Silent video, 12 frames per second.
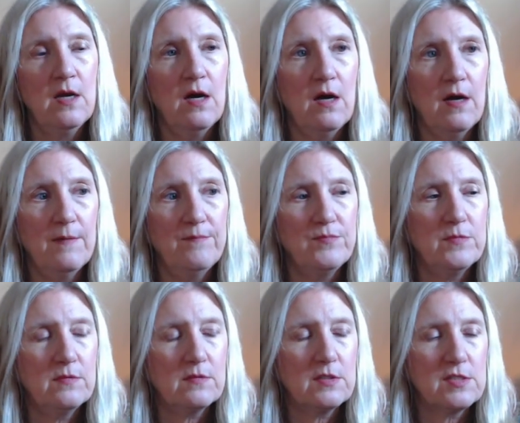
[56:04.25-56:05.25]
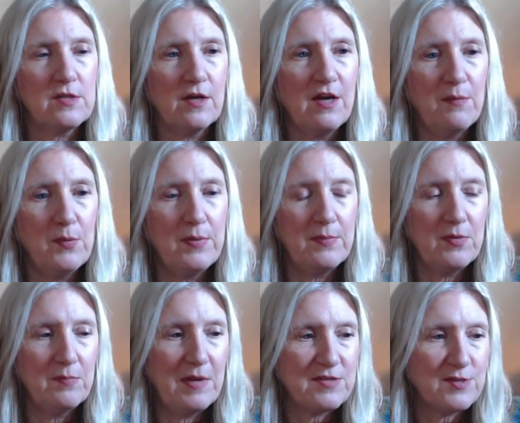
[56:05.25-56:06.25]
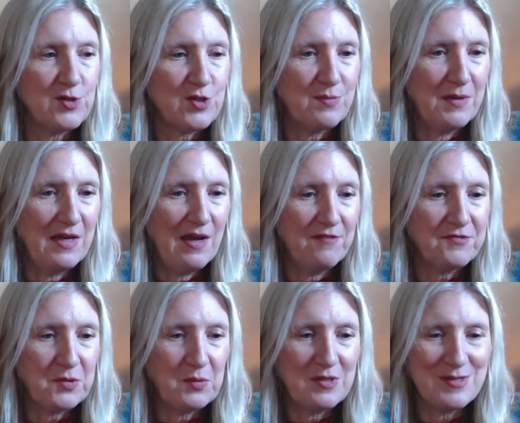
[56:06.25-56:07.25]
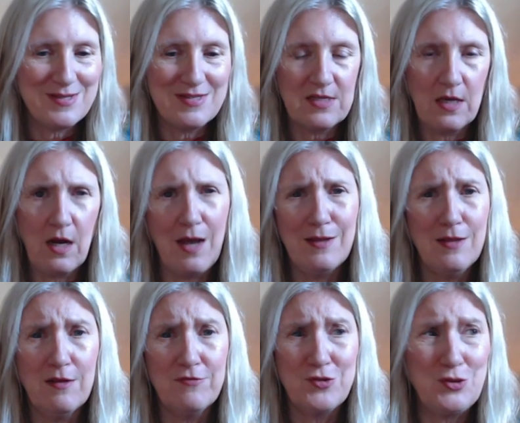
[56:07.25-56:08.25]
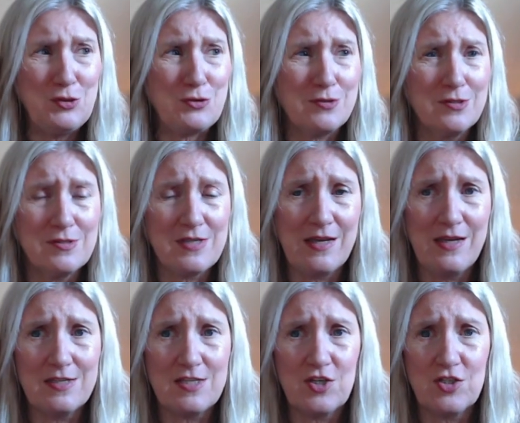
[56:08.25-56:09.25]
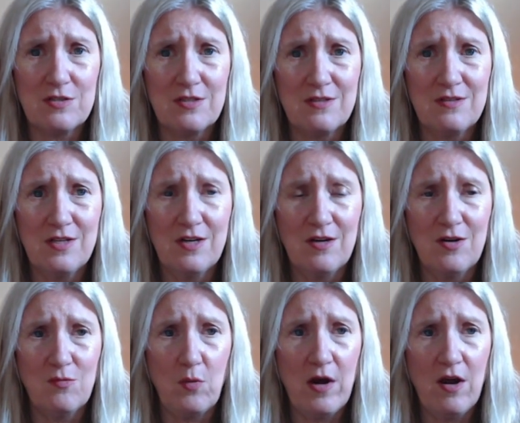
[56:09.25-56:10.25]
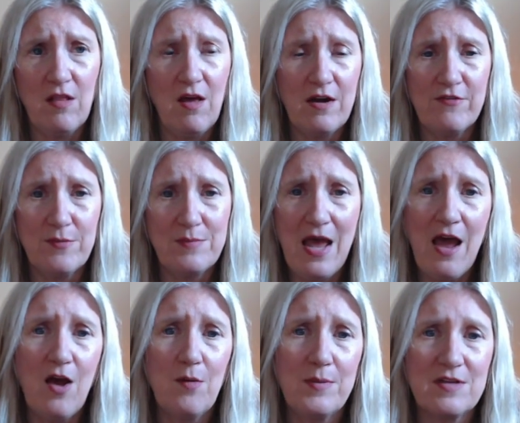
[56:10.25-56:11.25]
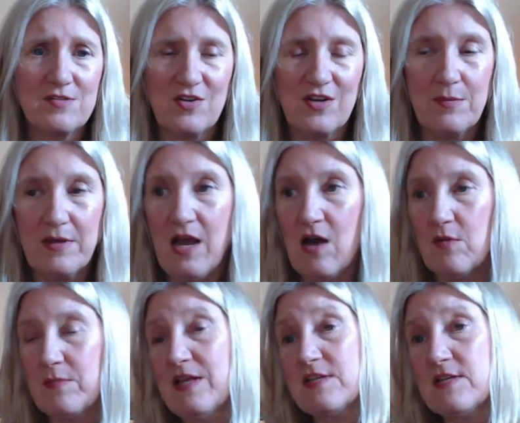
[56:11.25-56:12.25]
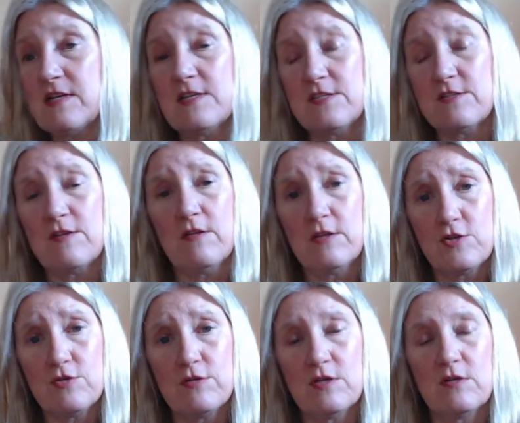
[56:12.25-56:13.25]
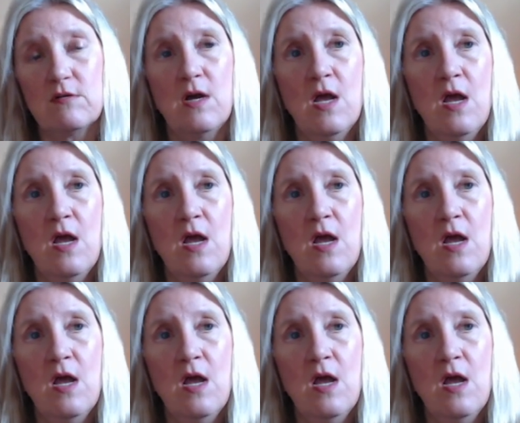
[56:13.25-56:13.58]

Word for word: Um, a couple people messaged me afterwards and said, I love neutrals. I guess I should, you know, wear a lot of them now because they're going to be out. But that's not necessarily true.